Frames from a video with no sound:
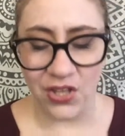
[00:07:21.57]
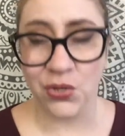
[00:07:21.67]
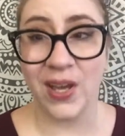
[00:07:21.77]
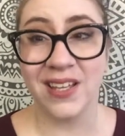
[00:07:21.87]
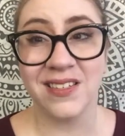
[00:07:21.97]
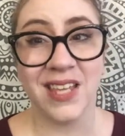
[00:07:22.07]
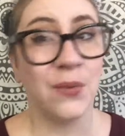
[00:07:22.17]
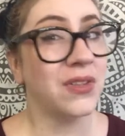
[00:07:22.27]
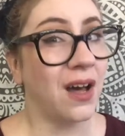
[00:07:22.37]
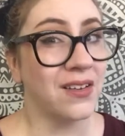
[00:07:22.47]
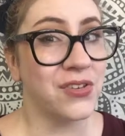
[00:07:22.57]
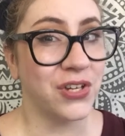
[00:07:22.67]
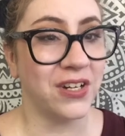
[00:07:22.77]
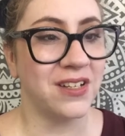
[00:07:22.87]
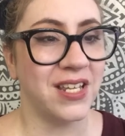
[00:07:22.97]
So I can say with all
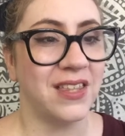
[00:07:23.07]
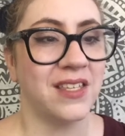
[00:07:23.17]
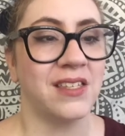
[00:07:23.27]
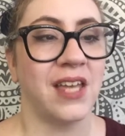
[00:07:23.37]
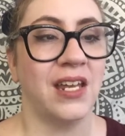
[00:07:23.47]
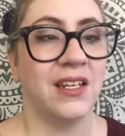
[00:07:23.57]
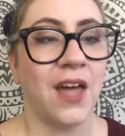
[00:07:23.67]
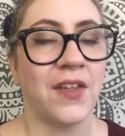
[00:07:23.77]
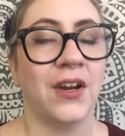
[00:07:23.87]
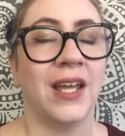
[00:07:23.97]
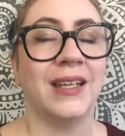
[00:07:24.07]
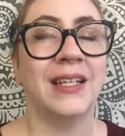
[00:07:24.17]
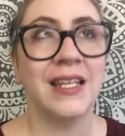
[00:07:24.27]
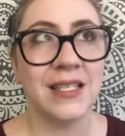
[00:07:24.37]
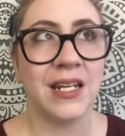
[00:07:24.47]
certainty, this is another, at
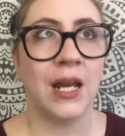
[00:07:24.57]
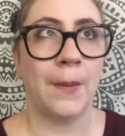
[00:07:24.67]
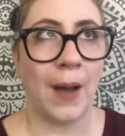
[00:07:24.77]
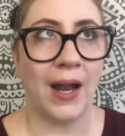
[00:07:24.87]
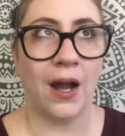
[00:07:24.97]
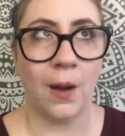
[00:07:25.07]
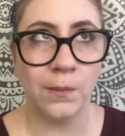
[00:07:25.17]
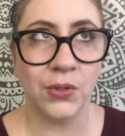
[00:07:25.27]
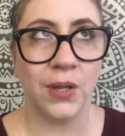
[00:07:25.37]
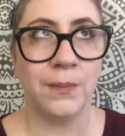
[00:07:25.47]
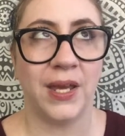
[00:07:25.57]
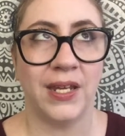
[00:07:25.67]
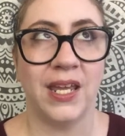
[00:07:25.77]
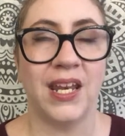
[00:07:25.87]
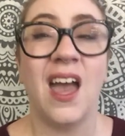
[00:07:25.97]
least in my humble
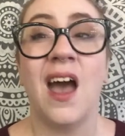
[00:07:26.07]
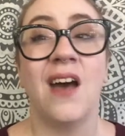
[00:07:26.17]
opinion,